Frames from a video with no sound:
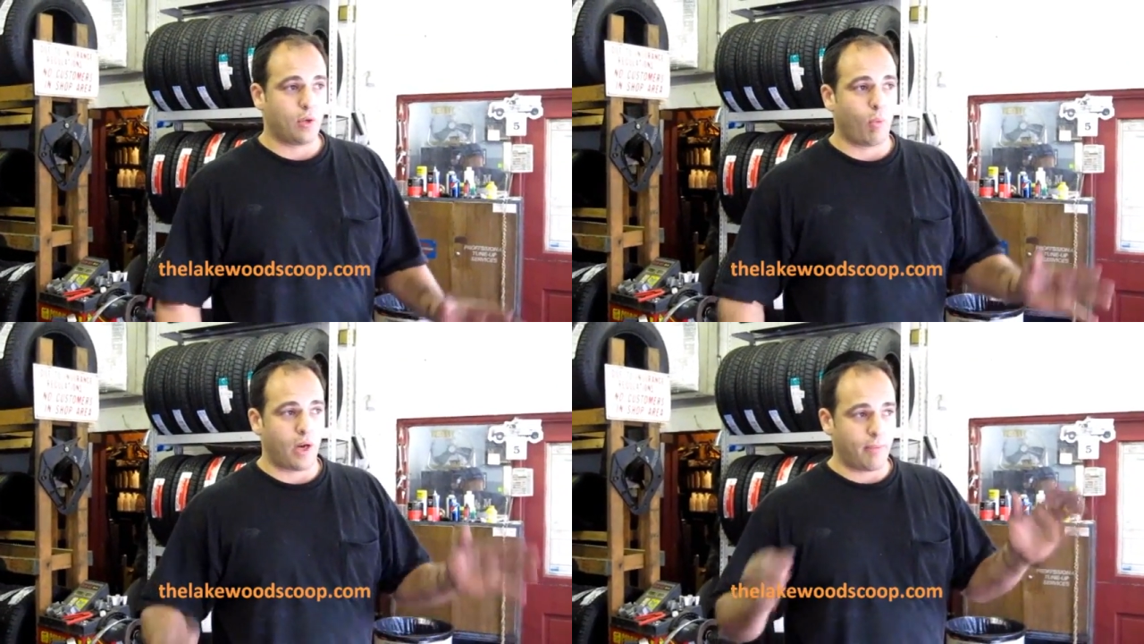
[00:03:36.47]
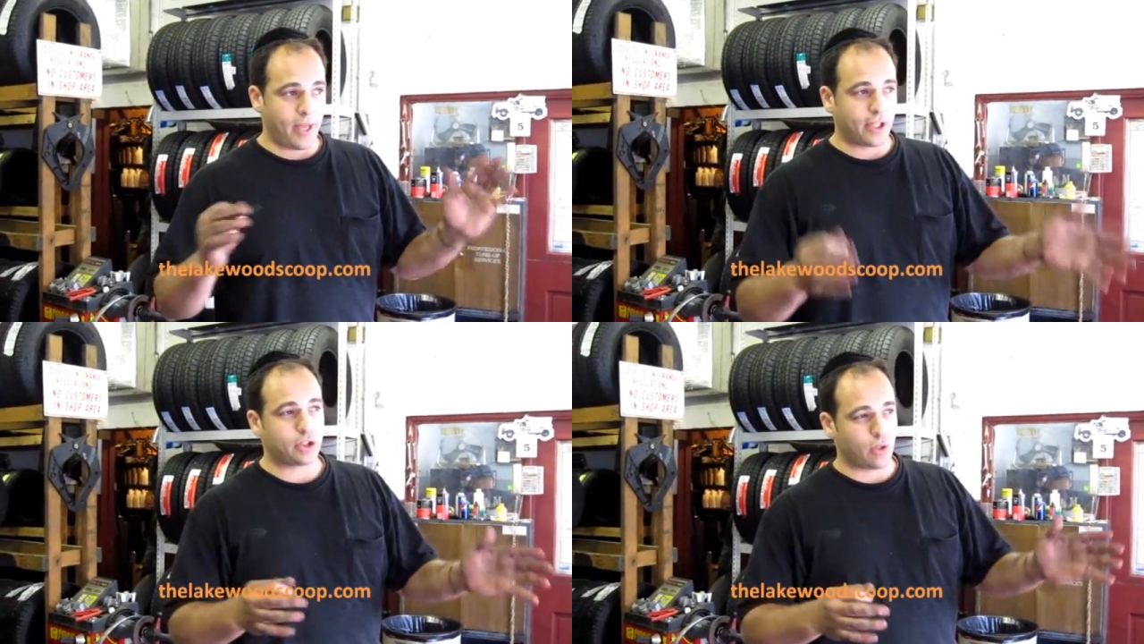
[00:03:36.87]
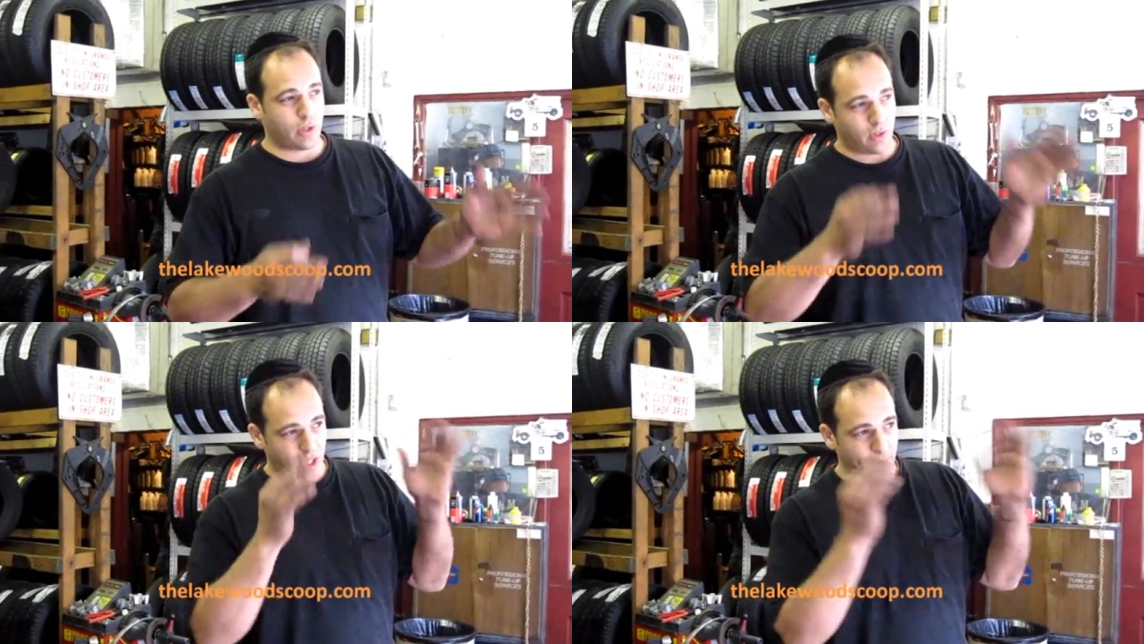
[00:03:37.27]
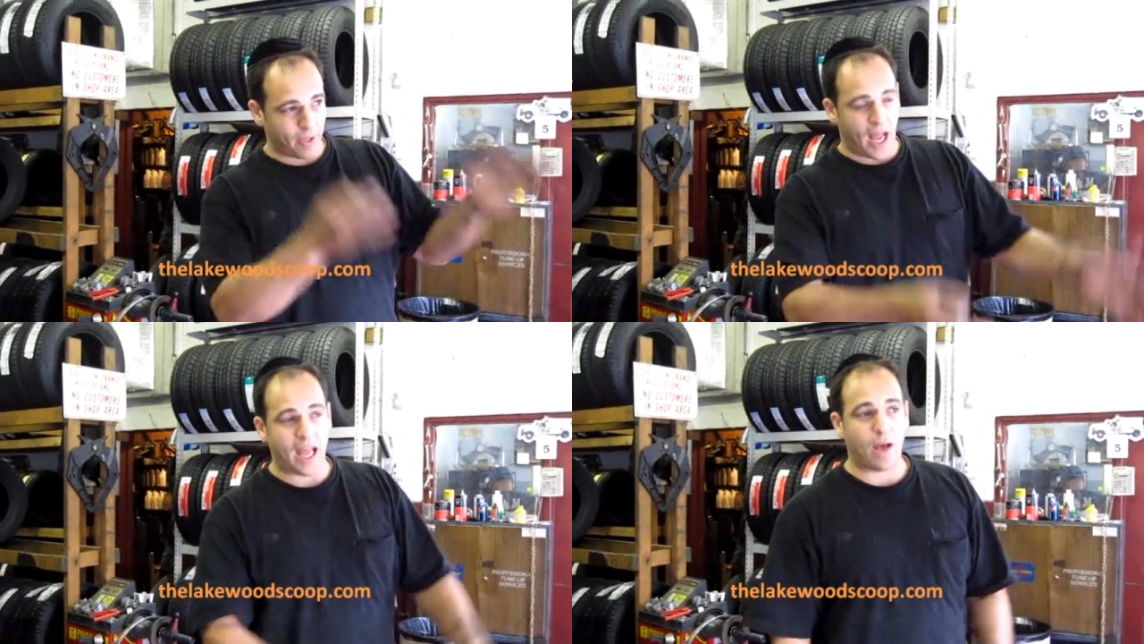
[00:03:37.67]
you want to make sure, keep
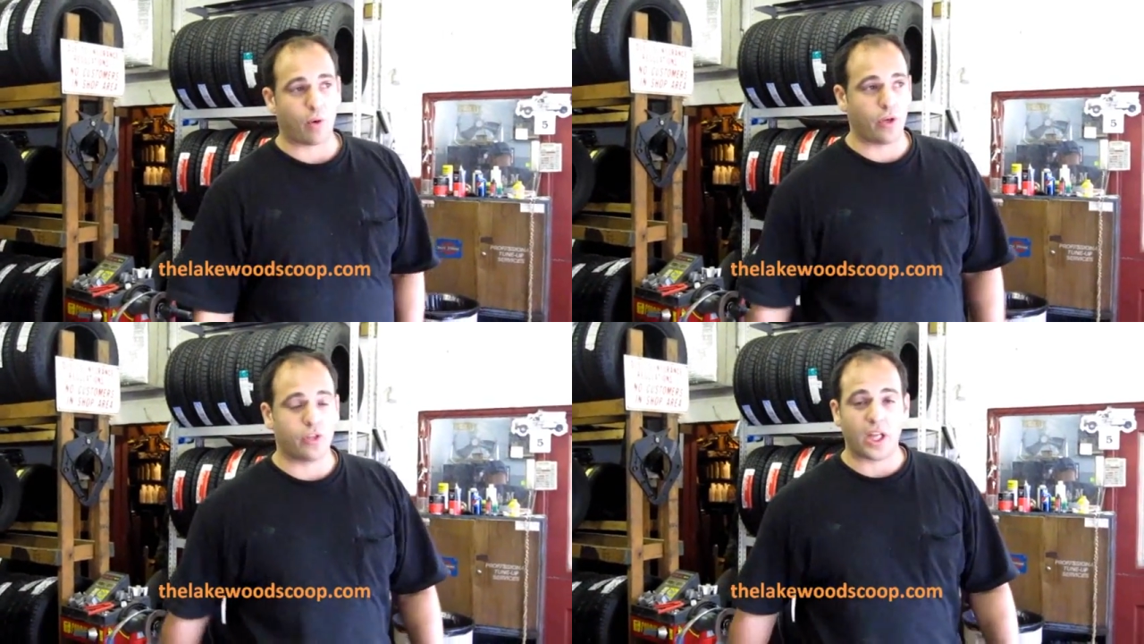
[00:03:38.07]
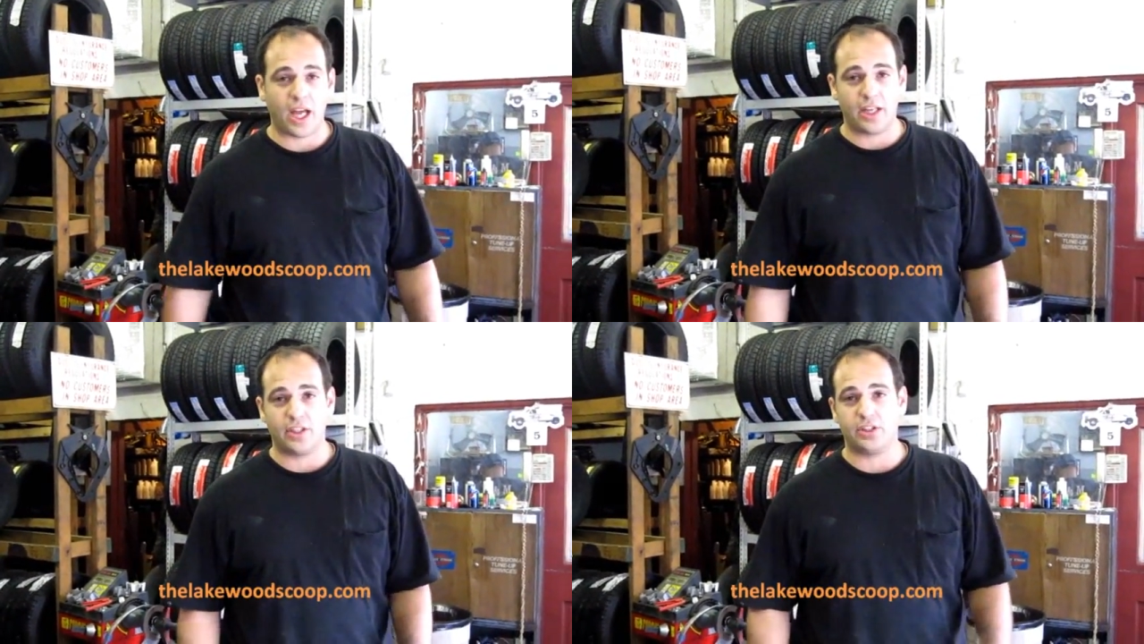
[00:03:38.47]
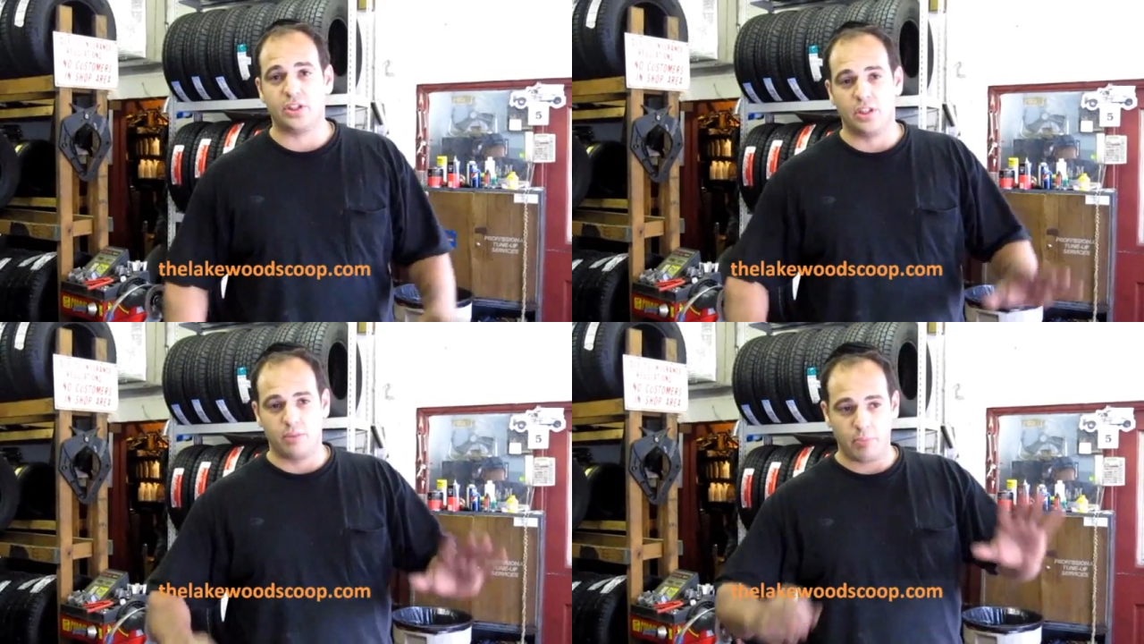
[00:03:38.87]
an eye out on your tires,